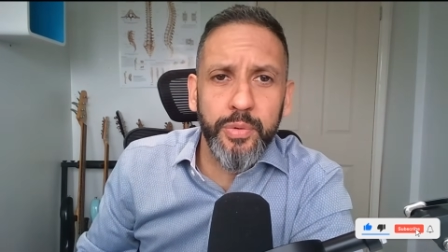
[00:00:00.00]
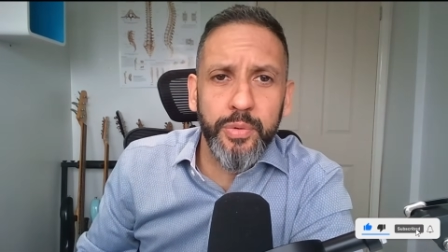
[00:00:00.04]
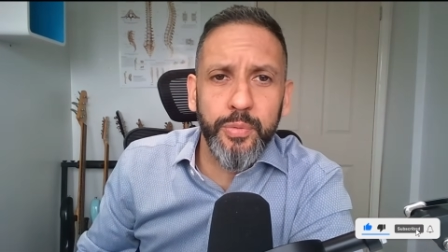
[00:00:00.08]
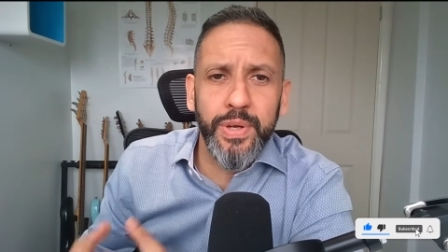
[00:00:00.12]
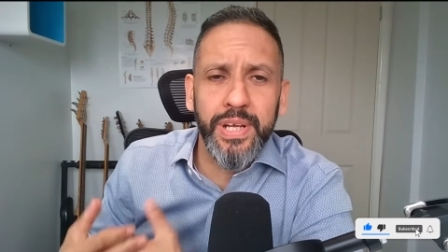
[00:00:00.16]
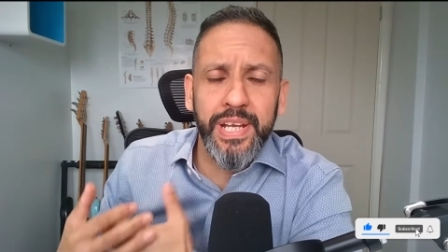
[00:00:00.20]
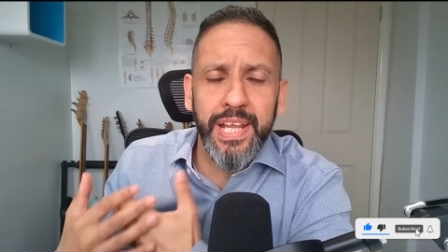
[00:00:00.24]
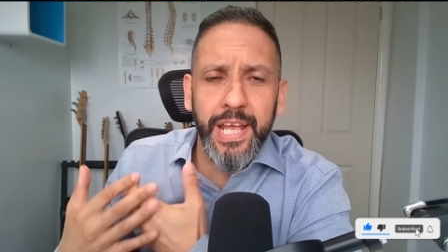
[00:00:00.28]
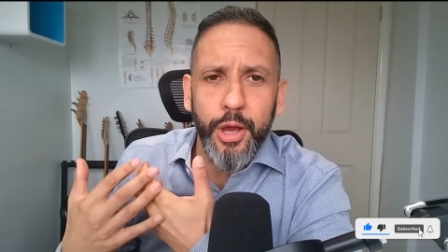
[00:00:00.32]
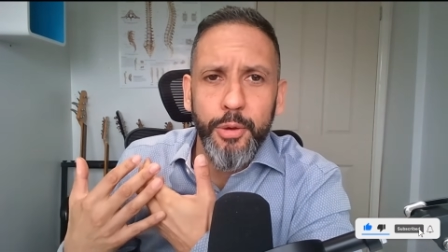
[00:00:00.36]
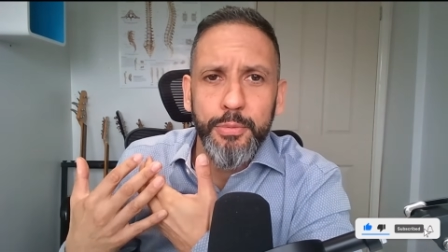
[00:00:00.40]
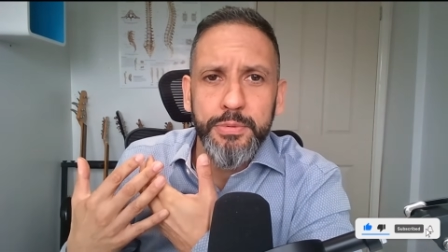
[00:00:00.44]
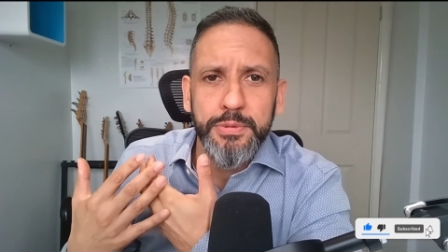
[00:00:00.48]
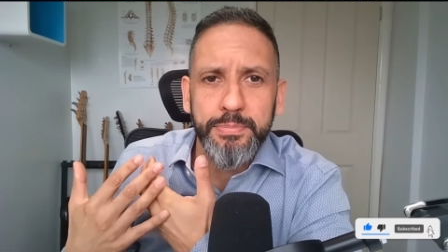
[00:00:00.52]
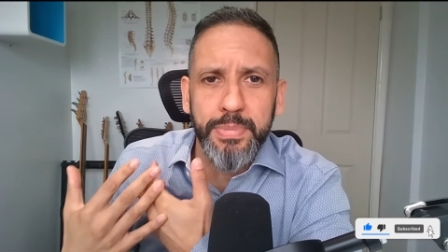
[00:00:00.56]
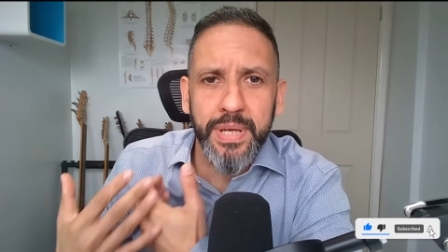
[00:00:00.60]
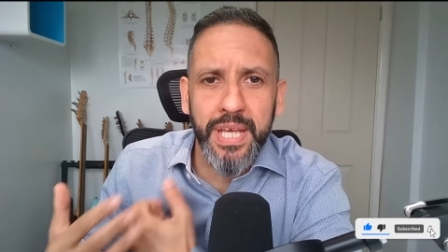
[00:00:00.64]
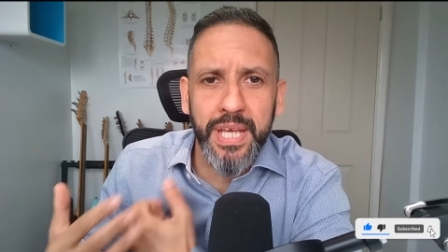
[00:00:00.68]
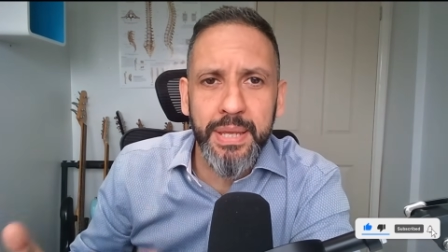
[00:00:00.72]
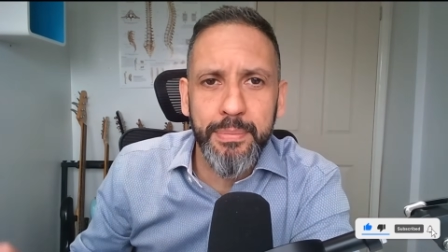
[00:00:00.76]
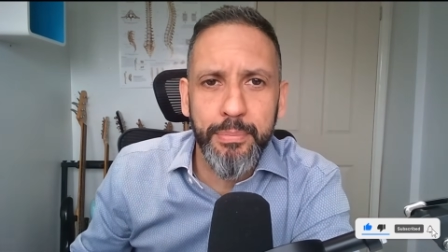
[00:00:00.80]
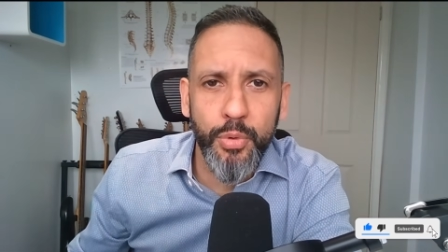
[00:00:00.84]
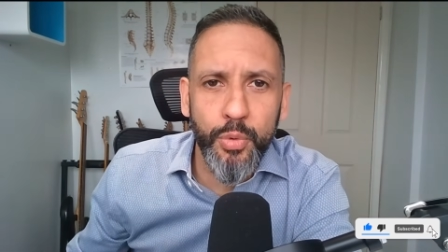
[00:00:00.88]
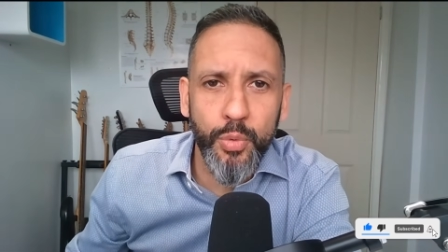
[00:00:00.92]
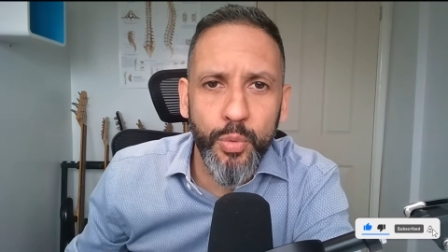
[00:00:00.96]
It really helps
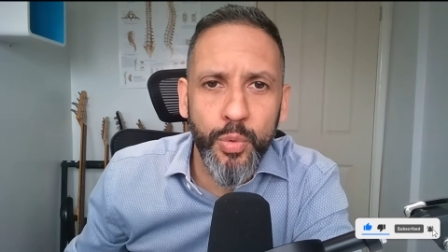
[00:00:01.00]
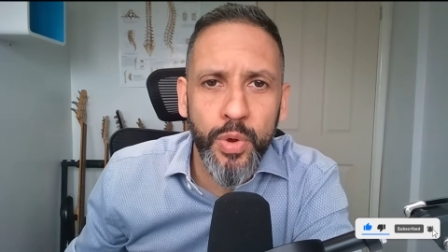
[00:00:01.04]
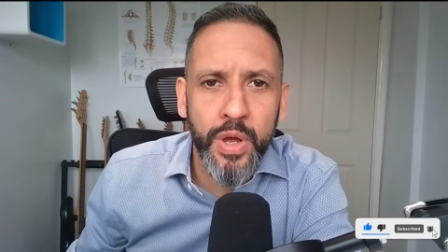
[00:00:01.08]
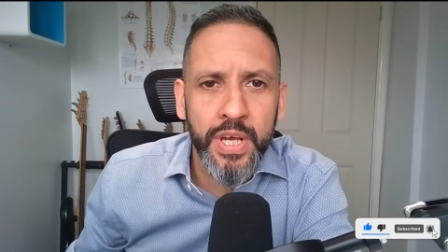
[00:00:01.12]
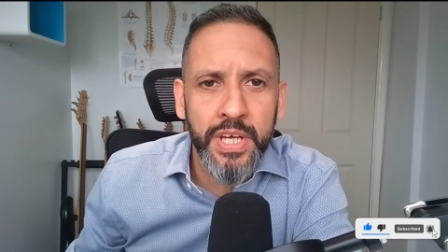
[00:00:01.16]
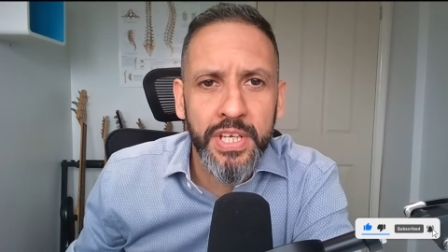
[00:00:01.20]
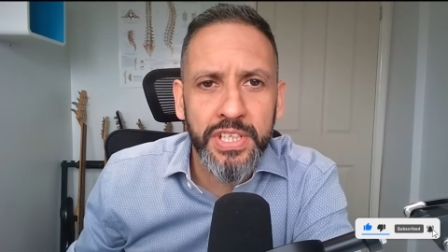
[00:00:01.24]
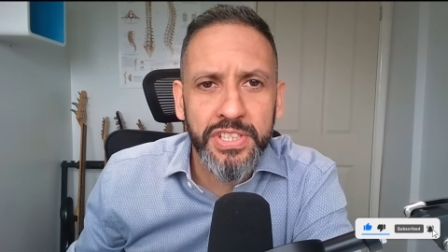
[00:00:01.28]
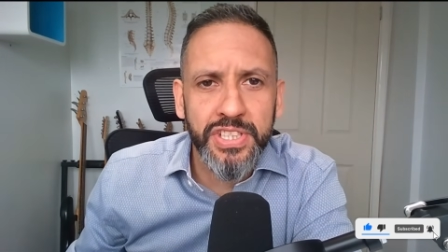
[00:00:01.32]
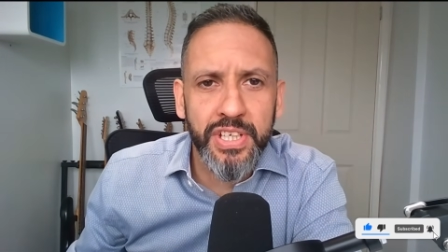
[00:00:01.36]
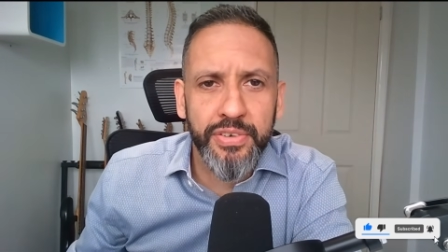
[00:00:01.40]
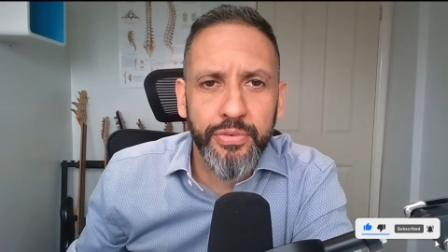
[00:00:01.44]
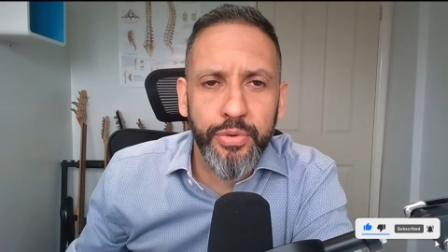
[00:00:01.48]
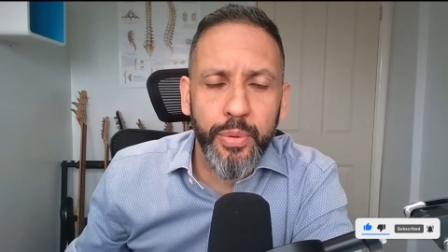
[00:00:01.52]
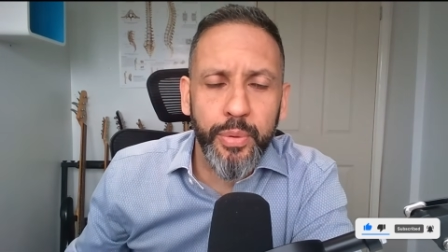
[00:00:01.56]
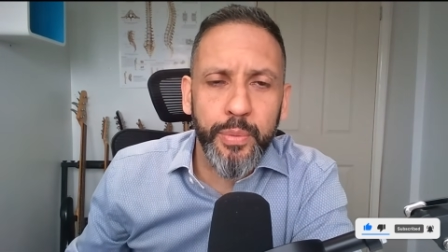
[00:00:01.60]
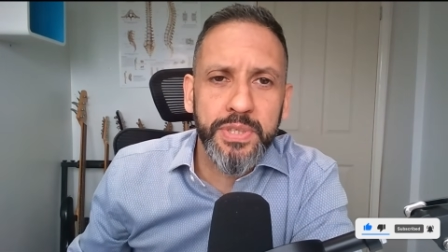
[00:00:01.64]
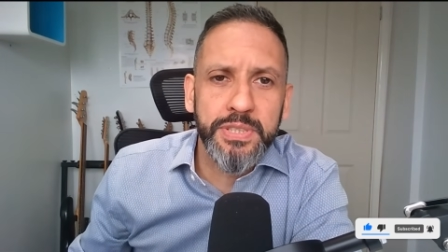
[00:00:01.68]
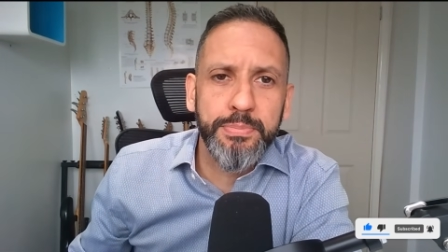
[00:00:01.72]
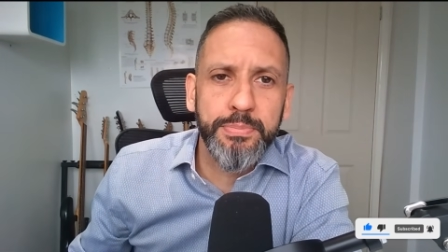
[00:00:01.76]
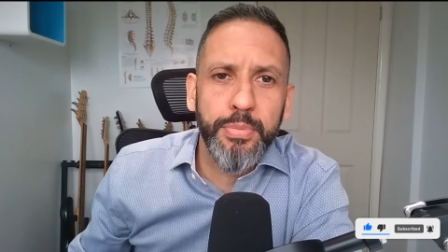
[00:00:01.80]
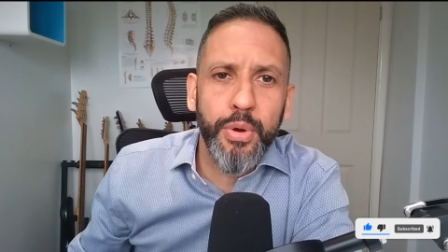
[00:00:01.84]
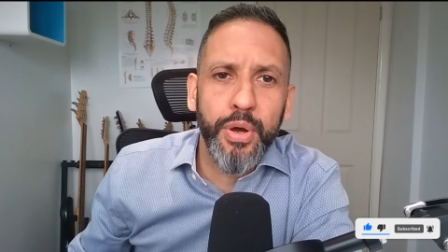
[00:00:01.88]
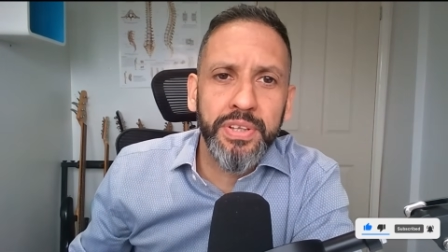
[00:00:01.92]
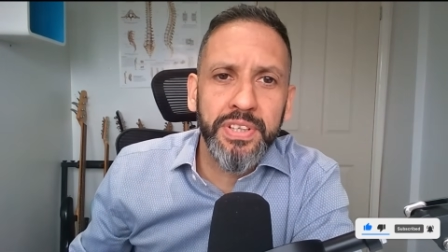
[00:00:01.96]
people suffering
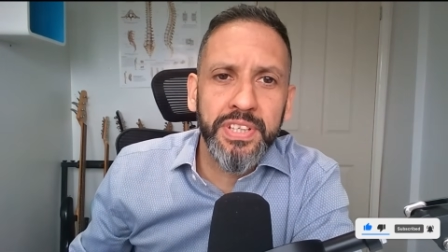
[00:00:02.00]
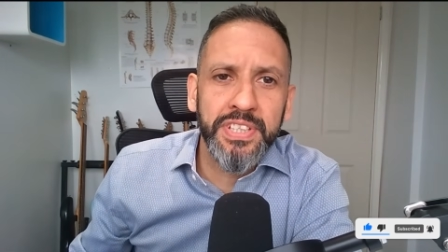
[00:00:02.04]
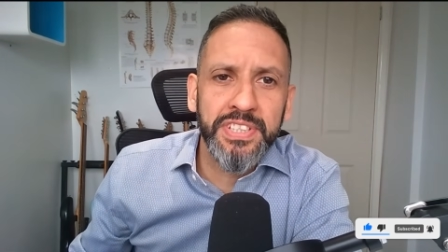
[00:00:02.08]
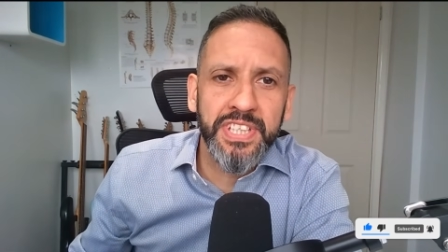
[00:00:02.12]
with spine